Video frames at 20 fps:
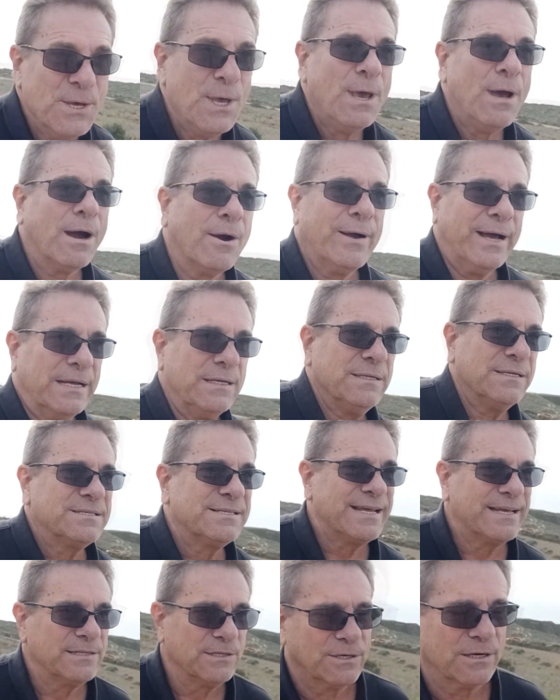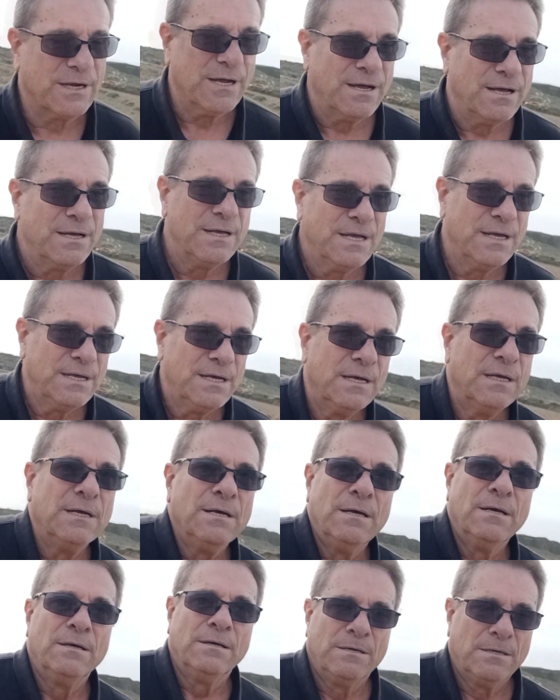All right, let's take a look.
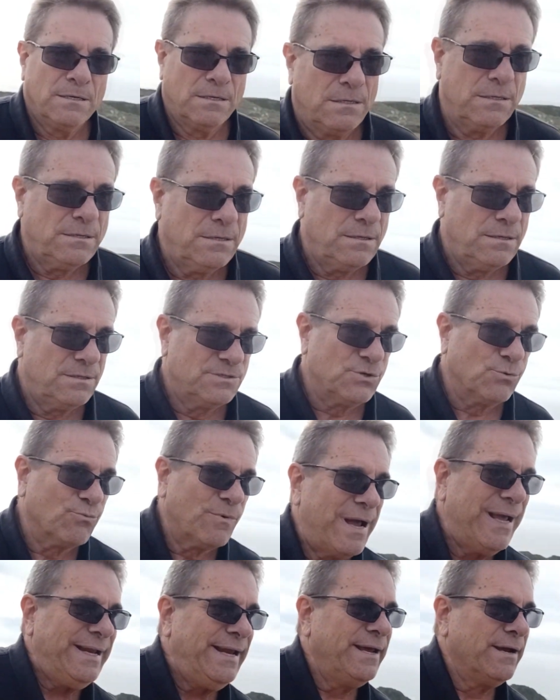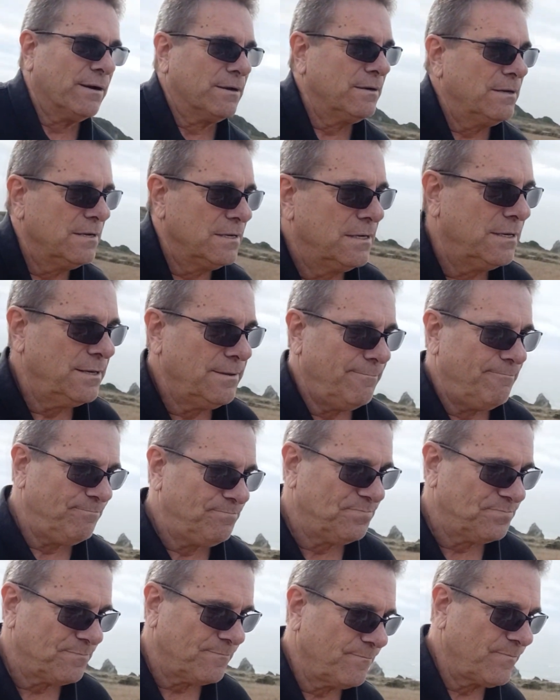So right here,
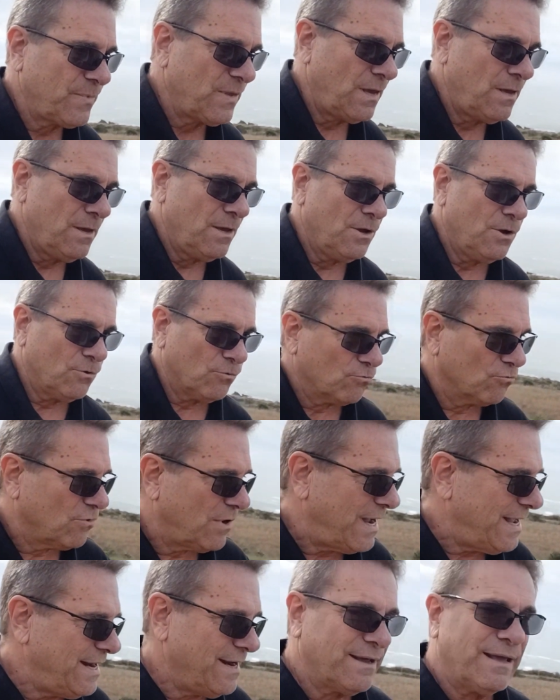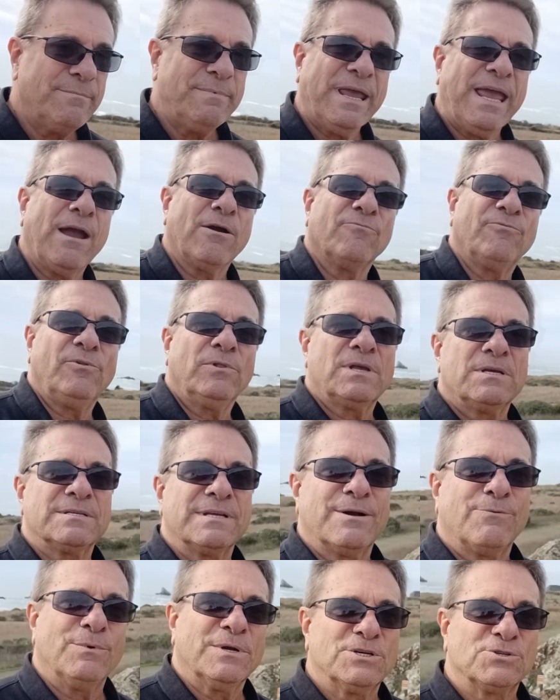I gotta be careful because I
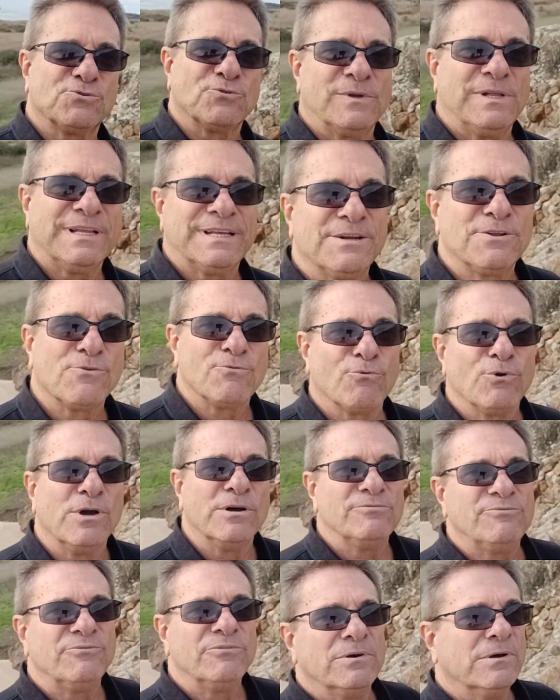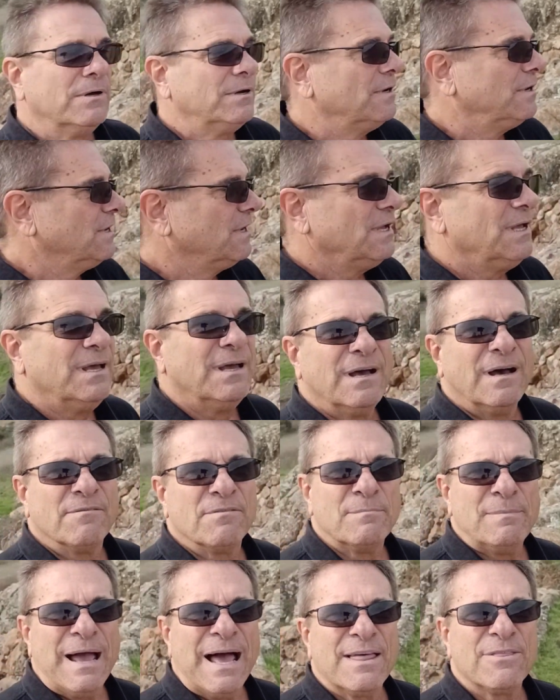don't want to drill into the roof of
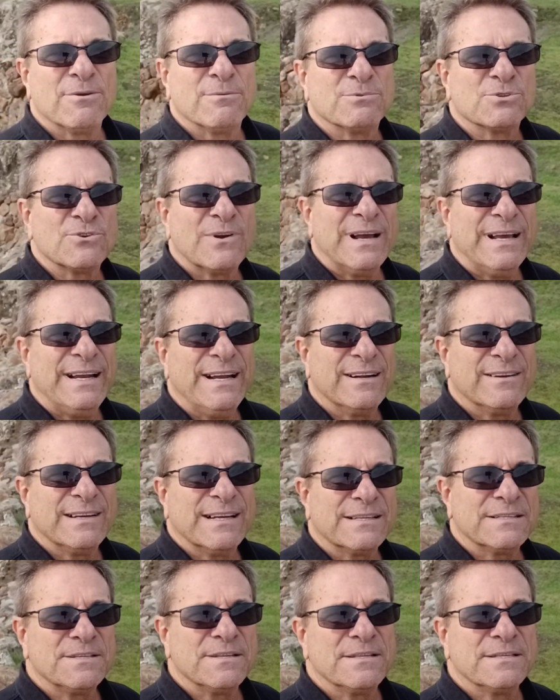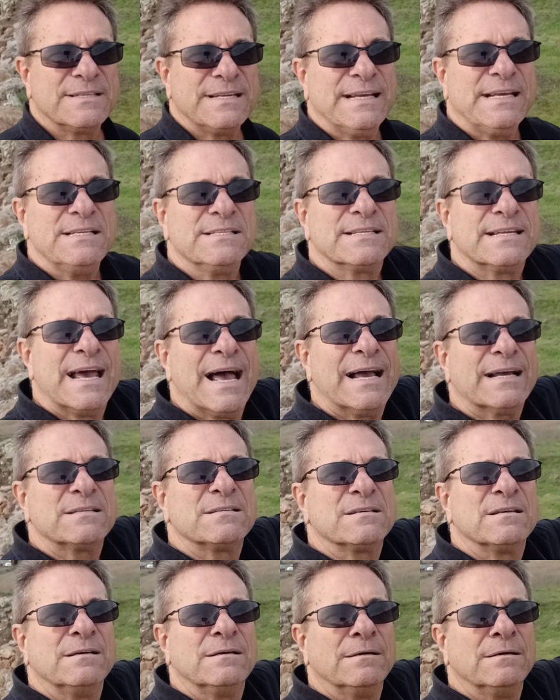the bathrooms. Right here next to the stinky stacks